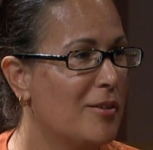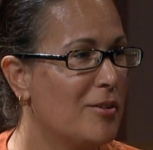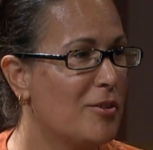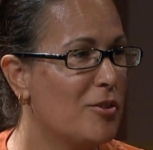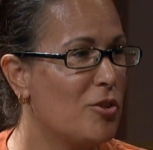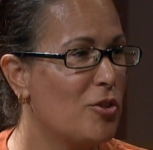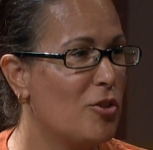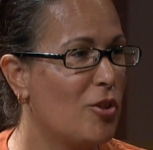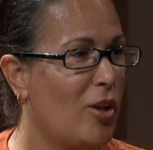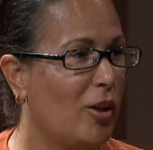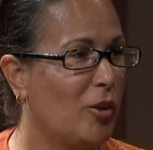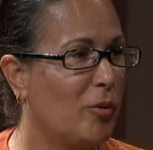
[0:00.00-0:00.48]

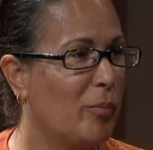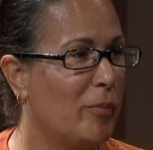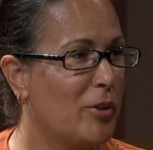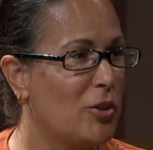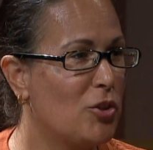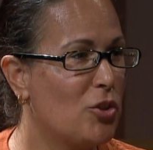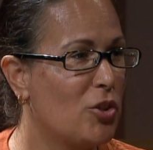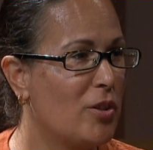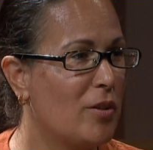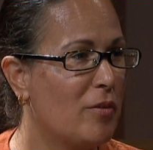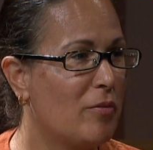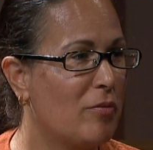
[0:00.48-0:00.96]
It's not
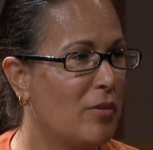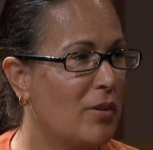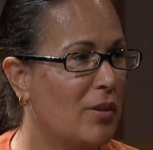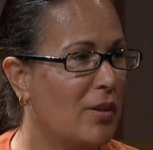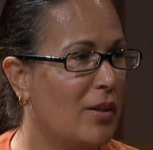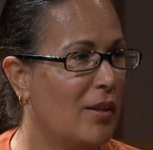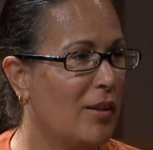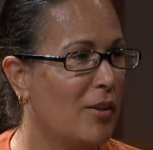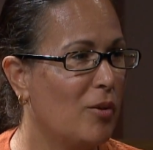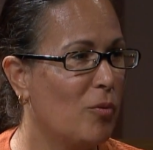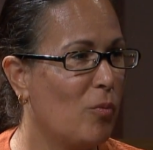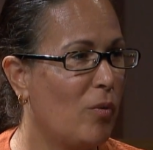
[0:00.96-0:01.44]
much different
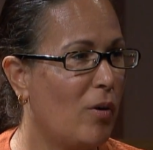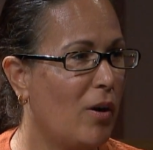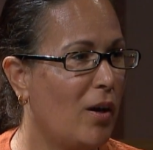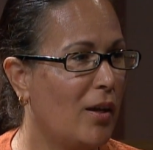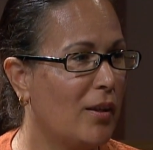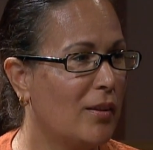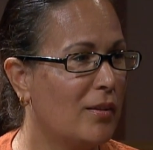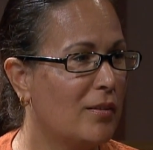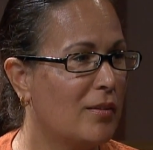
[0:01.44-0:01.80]
than what